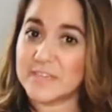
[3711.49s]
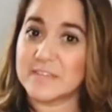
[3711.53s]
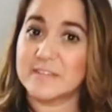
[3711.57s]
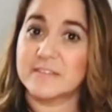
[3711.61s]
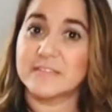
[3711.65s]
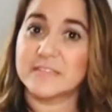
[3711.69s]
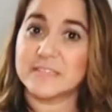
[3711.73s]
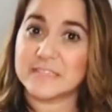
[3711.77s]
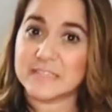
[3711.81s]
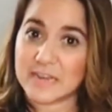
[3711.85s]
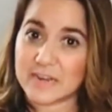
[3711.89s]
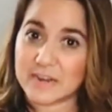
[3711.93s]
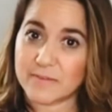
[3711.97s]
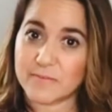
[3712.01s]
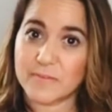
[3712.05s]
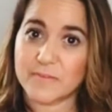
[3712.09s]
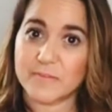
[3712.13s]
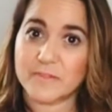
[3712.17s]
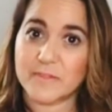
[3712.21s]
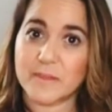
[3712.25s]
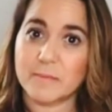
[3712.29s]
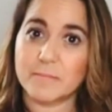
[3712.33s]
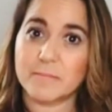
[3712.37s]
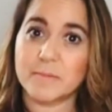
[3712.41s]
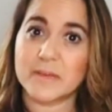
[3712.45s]
healings and
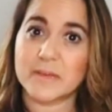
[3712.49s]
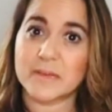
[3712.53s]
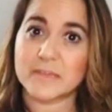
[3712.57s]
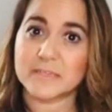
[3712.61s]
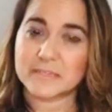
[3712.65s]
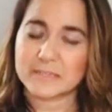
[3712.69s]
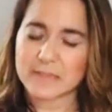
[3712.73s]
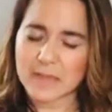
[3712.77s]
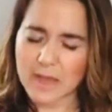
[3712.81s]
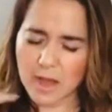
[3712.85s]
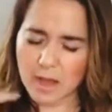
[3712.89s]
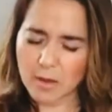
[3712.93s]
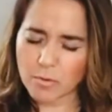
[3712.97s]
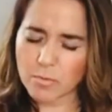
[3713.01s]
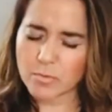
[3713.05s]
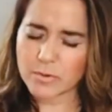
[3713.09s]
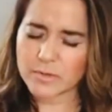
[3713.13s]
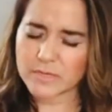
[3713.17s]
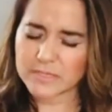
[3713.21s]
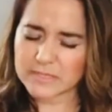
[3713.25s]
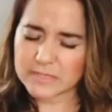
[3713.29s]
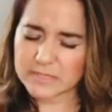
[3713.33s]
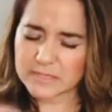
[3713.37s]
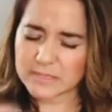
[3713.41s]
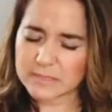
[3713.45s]
everything because I
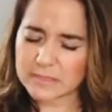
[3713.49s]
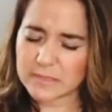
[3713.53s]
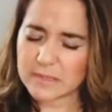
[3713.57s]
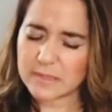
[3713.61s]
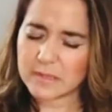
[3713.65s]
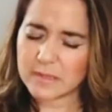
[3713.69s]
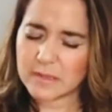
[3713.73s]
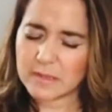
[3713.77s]
was